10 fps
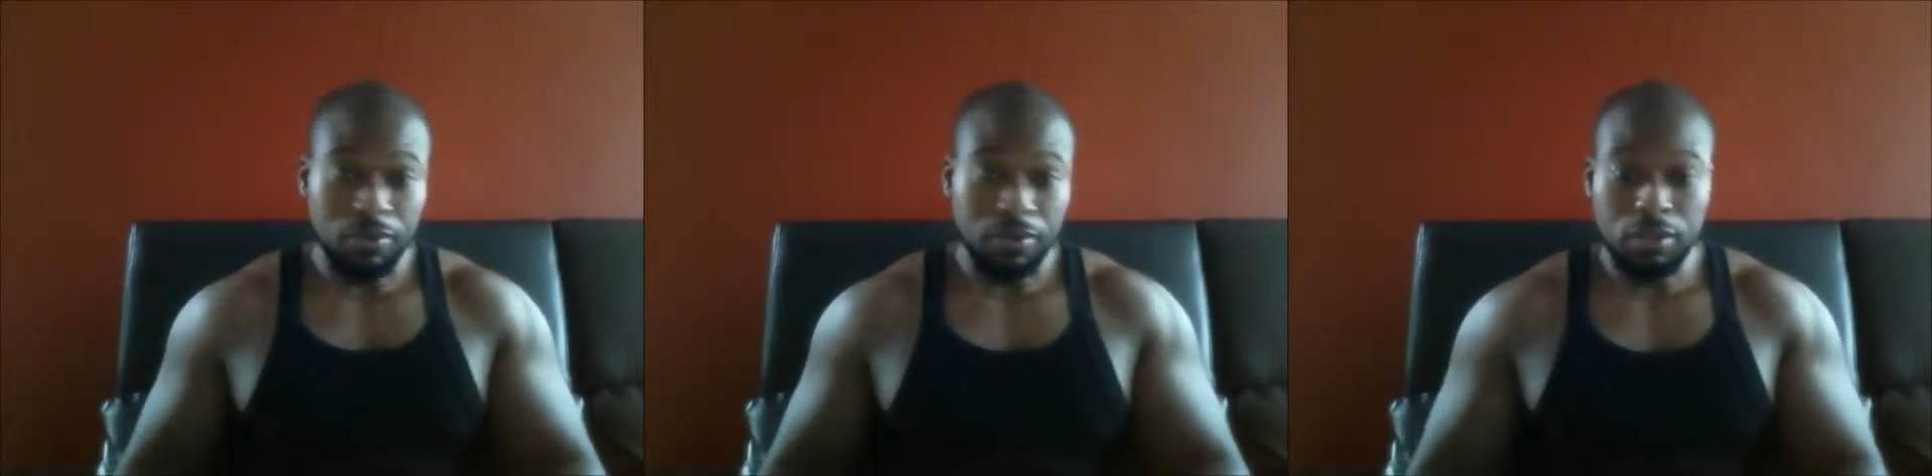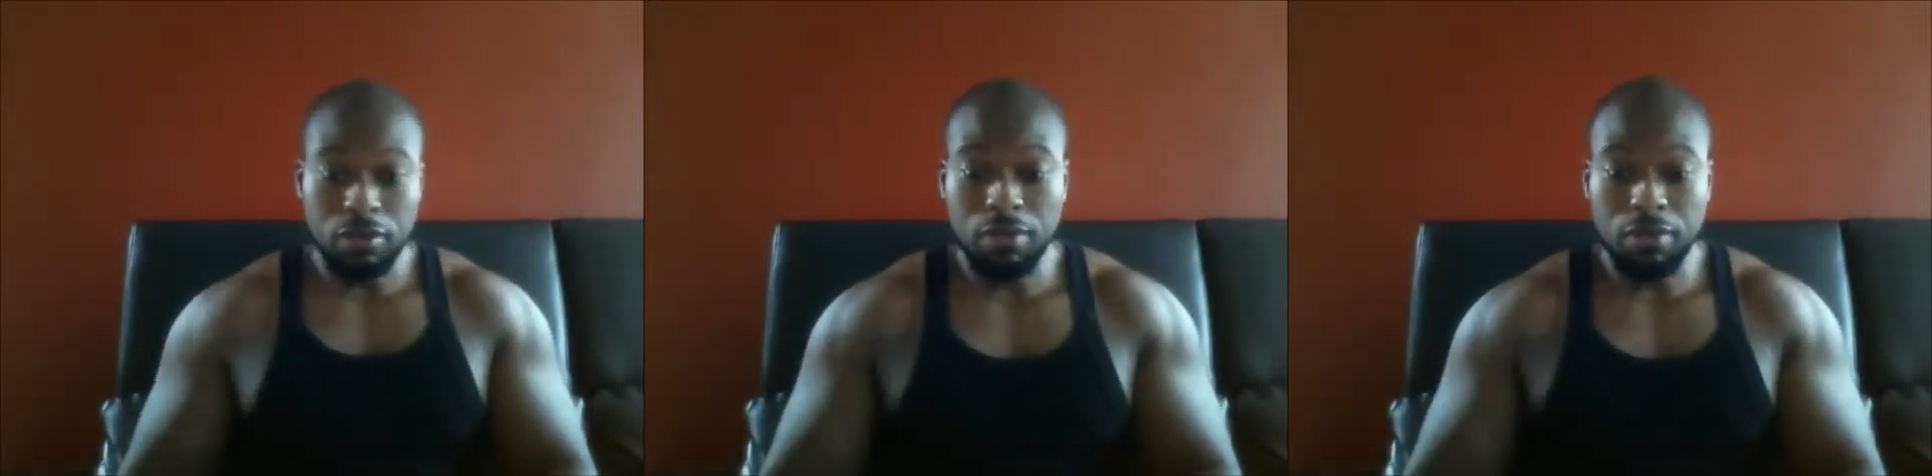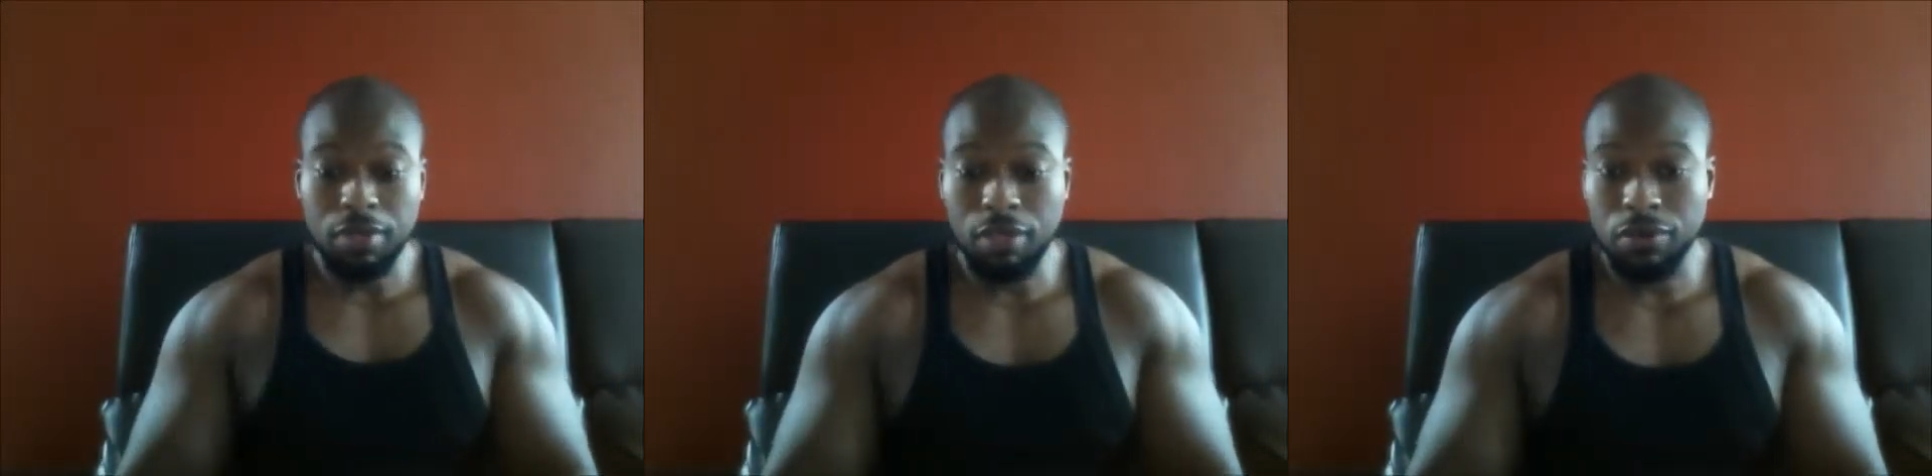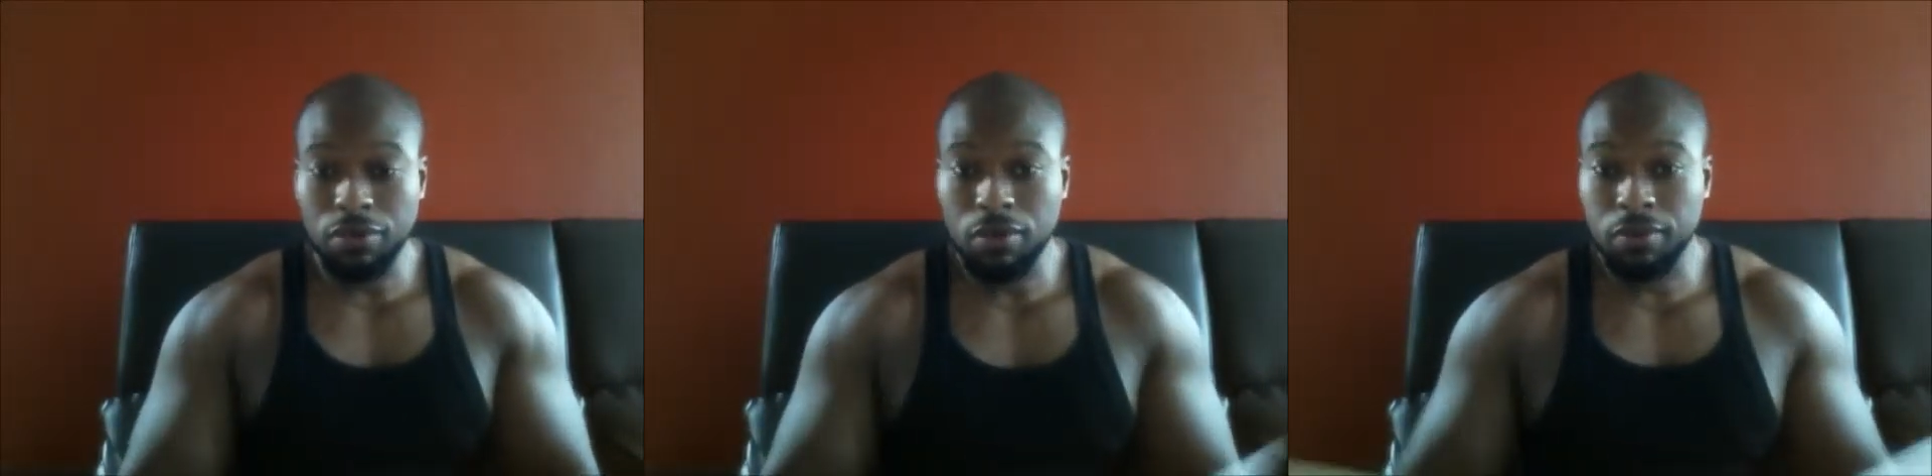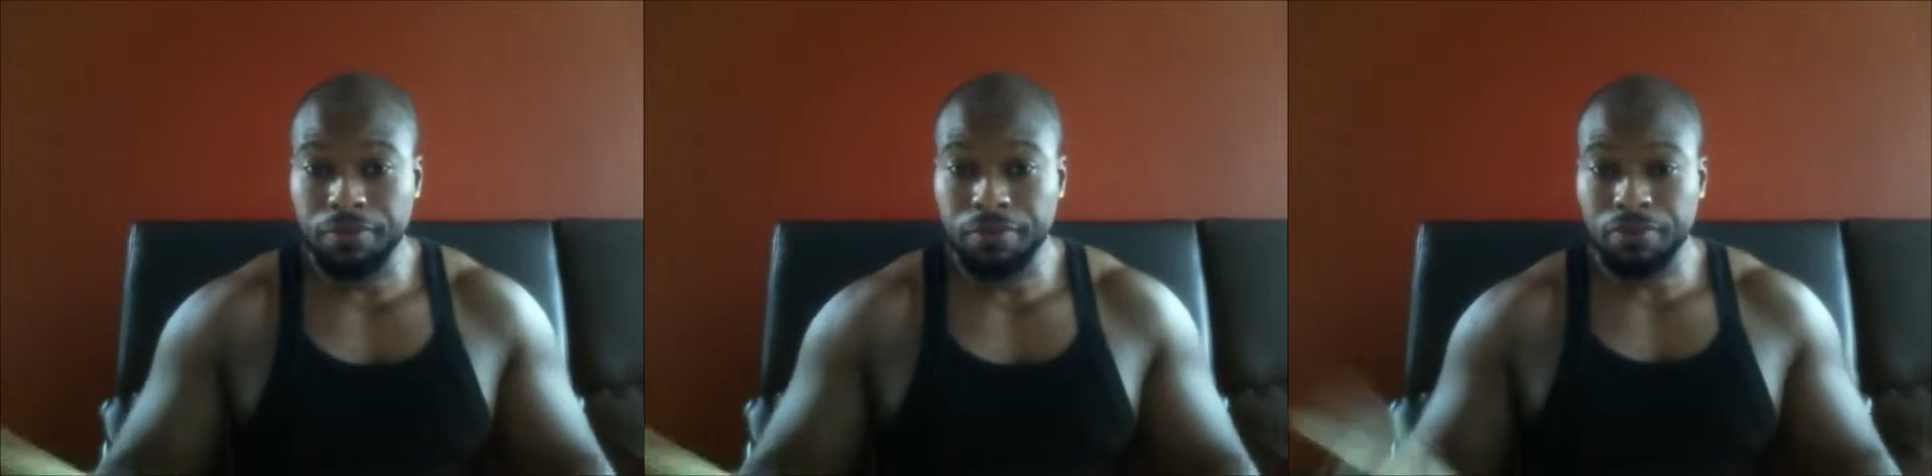So let me give
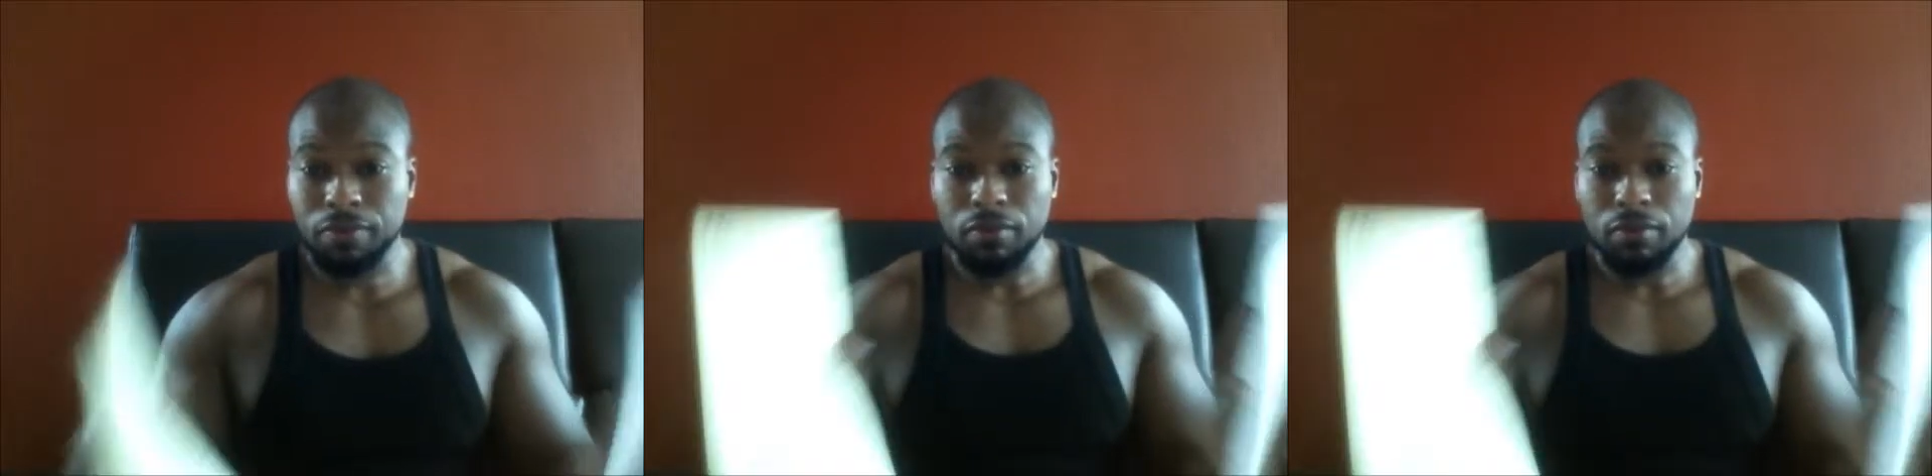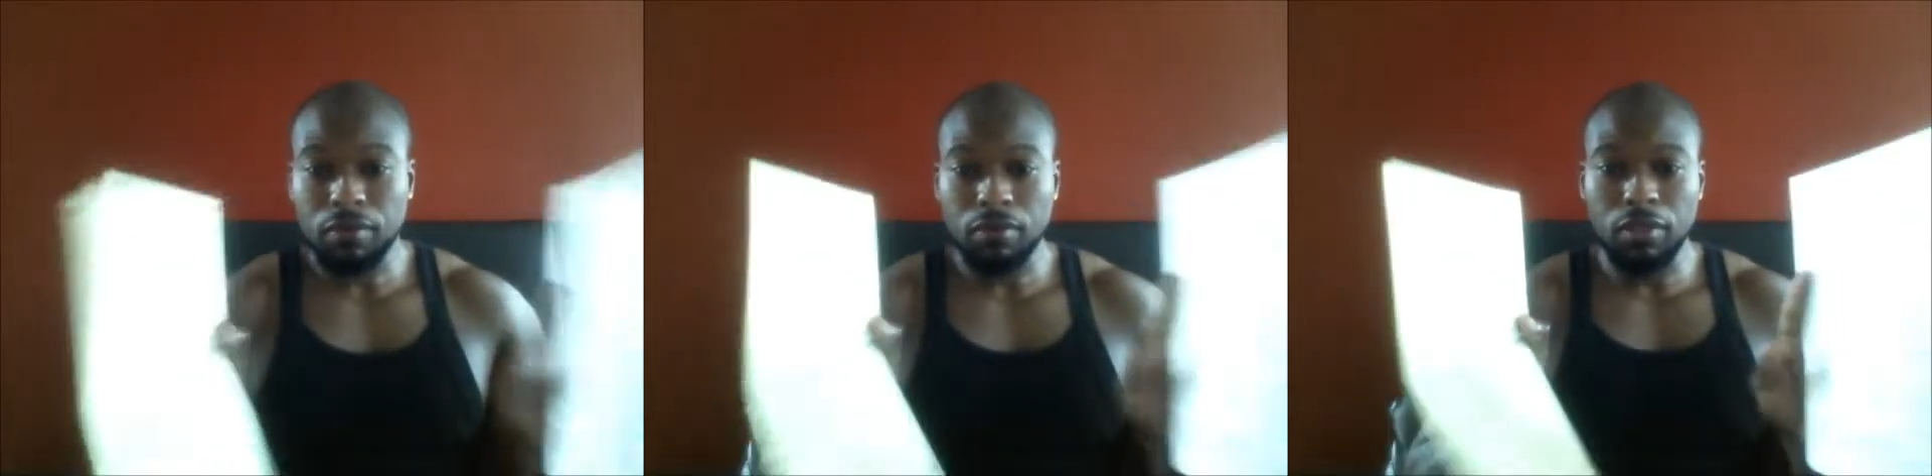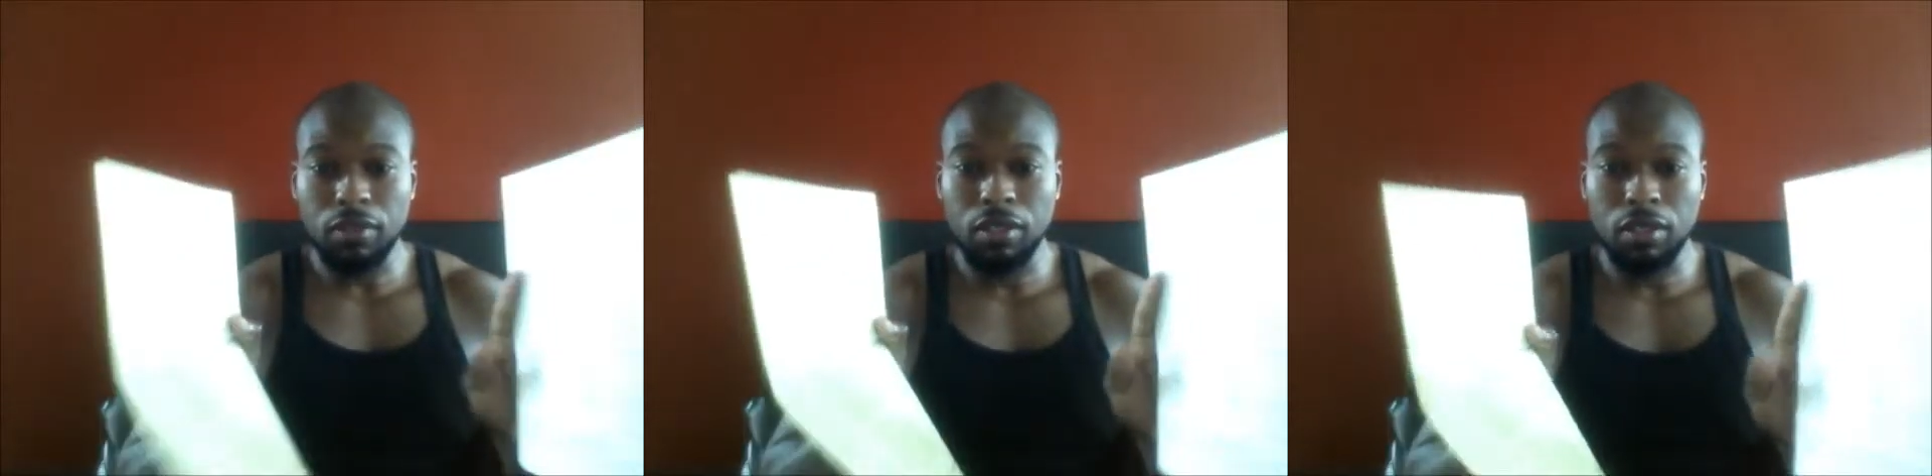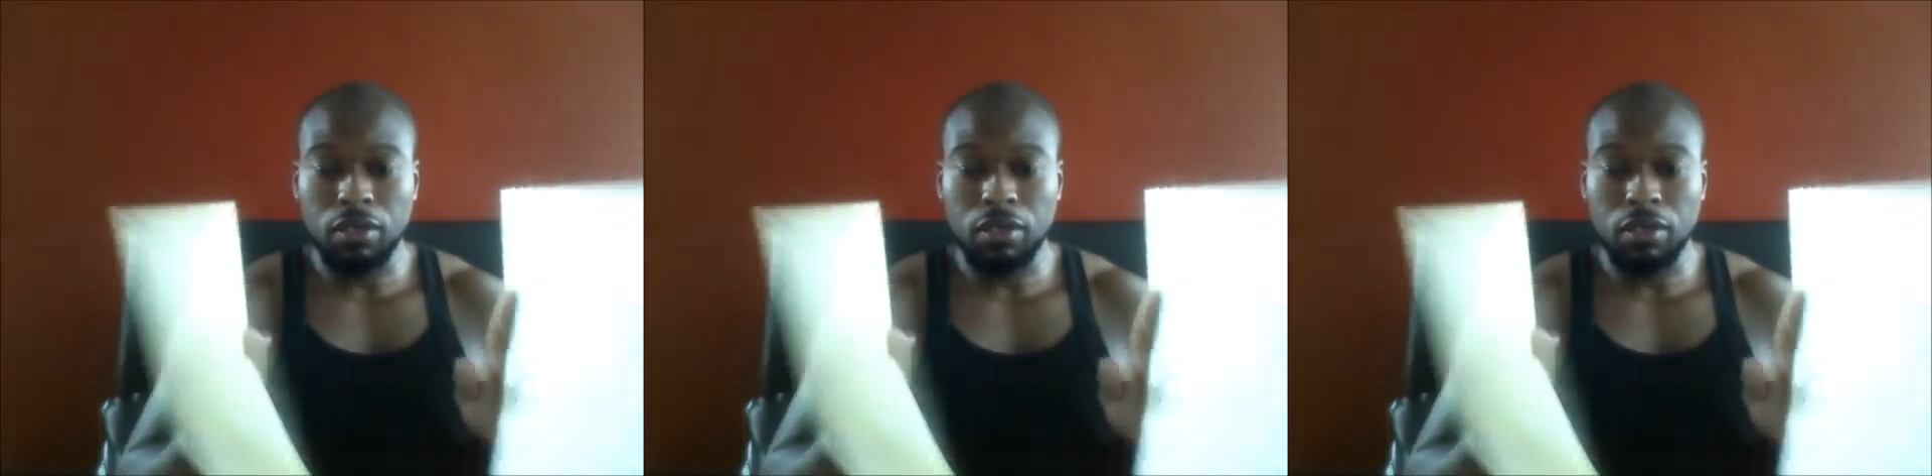you, you